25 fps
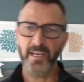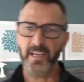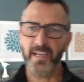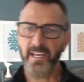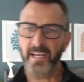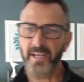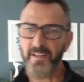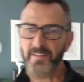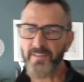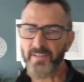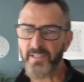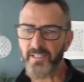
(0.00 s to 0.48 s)

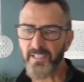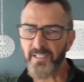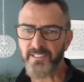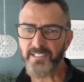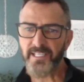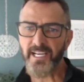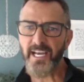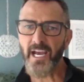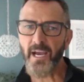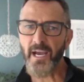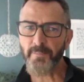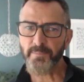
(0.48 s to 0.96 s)
and then
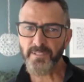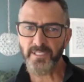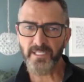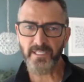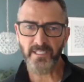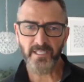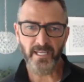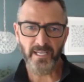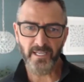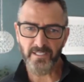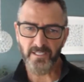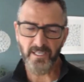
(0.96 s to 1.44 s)
adapt
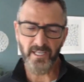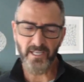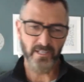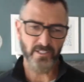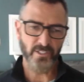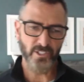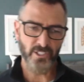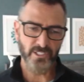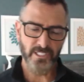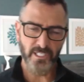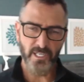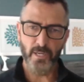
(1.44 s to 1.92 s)
and
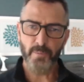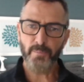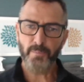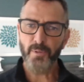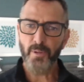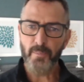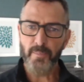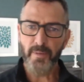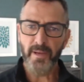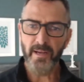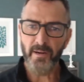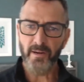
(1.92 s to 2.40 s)
just
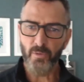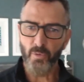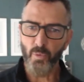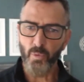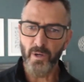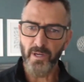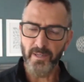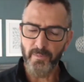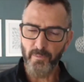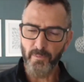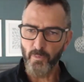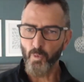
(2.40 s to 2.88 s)
implement
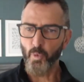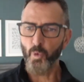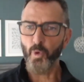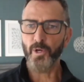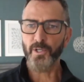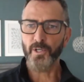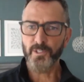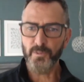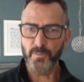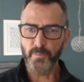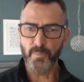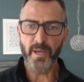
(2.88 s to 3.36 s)
what
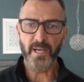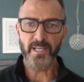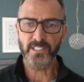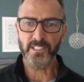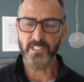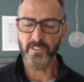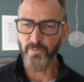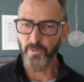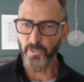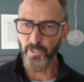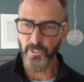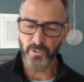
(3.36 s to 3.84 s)
works best
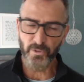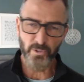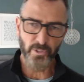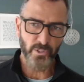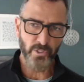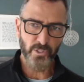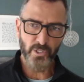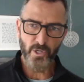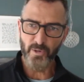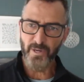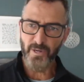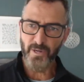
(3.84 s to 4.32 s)
for you. You
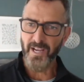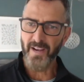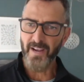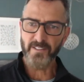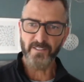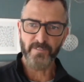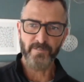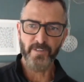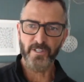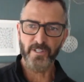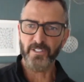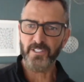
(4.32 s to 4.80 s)
don't have to
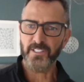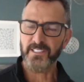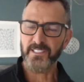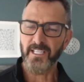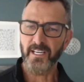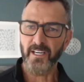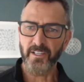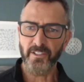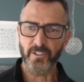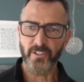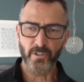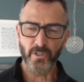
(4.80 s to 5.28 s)
figure this out
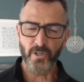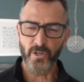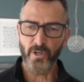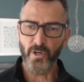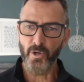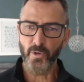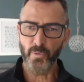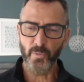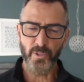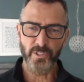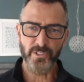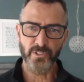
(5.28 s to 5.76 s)
on your
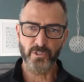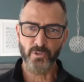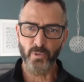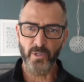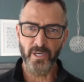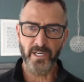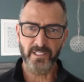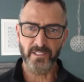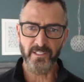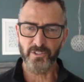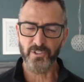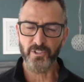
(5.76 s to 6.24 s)
own. What's great,
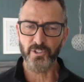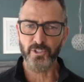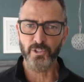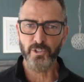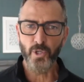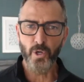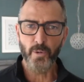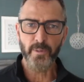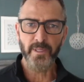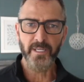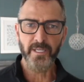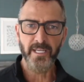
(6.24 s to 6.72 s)
there's so
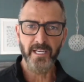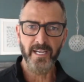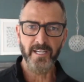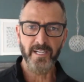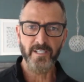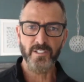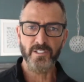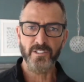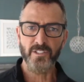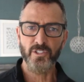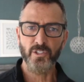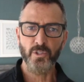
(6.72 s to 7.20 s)
many
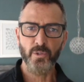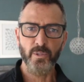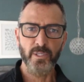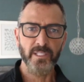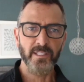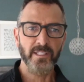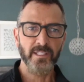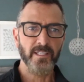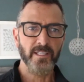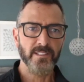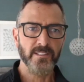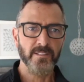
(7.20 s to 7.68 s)
agents doing
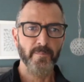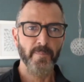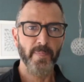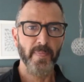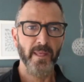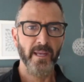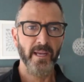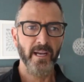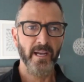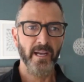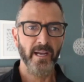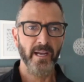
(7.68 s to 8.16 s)
this.
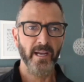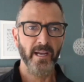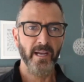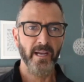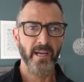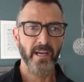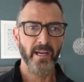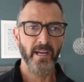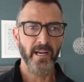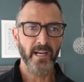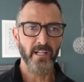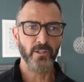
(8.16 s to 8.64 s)

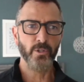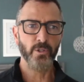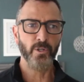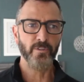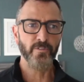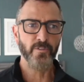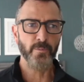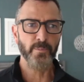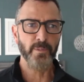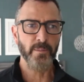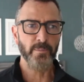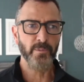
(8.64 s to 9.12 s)
Learn
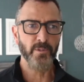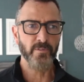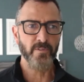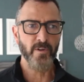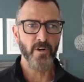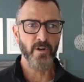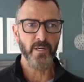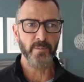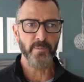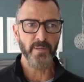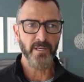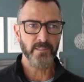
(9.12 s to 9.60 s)
from people who've
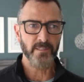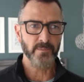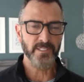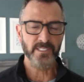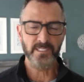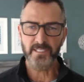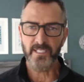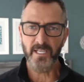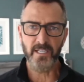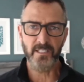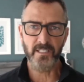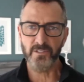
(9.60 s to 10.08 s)
already made
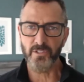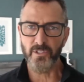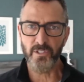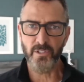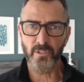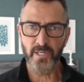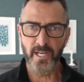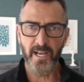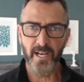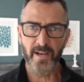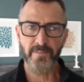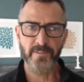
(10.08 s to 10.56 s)
mistakes, so you don't
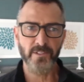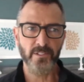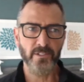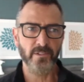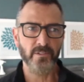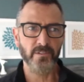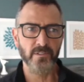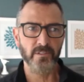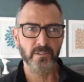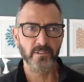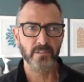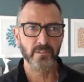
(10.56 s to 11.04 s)
have to.
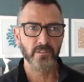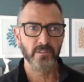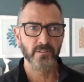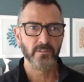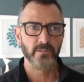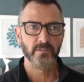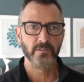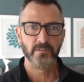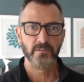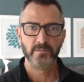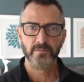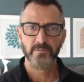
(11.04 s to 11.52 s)

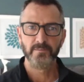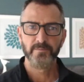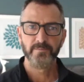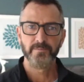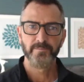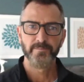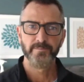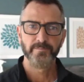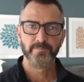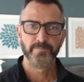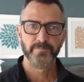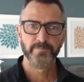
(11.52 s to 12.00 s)

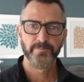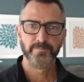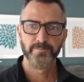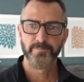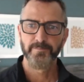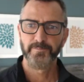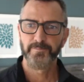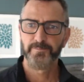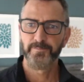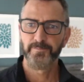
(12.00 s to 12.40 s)
Yeah. So we